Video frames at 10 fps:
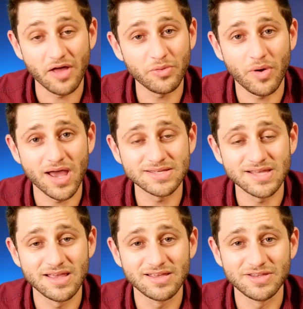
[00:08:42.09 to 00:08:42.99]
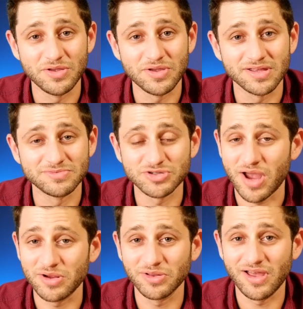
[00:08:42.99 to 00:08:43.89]
Otherwise, you can
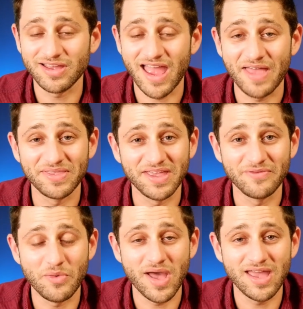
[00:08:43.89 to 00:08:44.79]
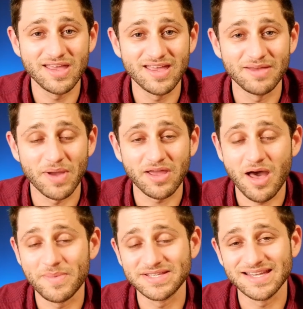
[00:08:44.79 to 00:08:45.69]
try your luck at the giveaway by
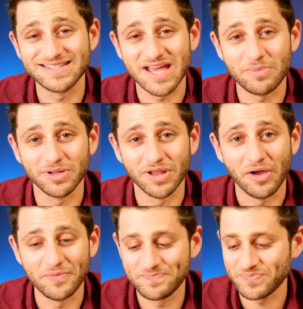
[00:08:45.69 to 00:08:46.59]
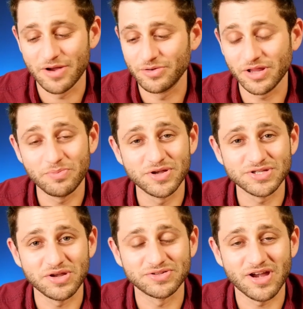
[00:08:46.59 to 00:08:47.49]
commenting down below. I really
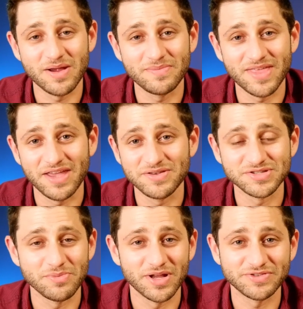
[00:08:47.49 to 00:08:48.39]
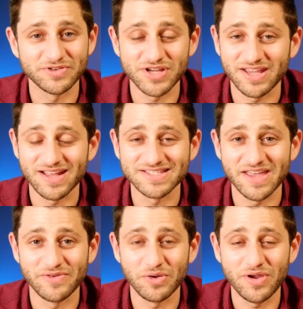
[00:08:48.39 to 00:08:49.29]
appreciate your time. Thank you so much for checking out
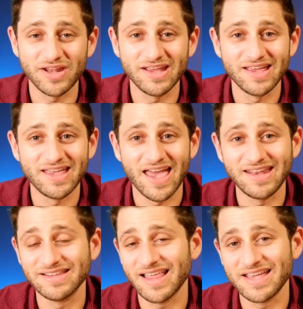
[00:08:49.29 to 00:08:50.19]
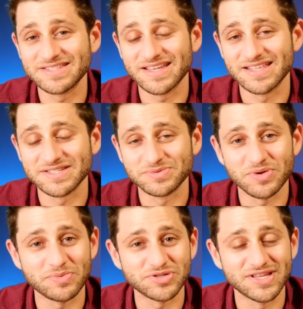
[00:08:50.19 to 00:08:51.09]
Save and Green. Any likes and
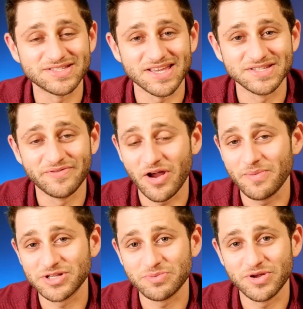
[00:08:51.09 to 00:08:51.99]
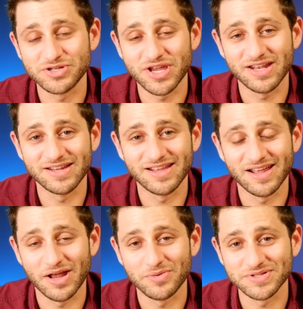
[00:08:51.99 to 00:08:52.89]
subscriptions is very much appreciated,
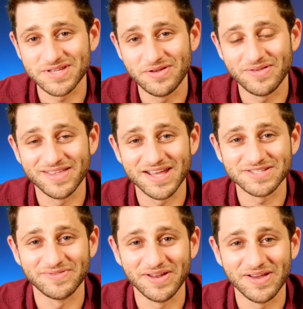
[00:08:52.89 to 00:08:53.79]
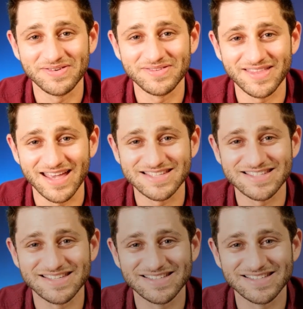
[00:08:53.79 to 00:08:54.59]
and I will see you in the next video. Thanks.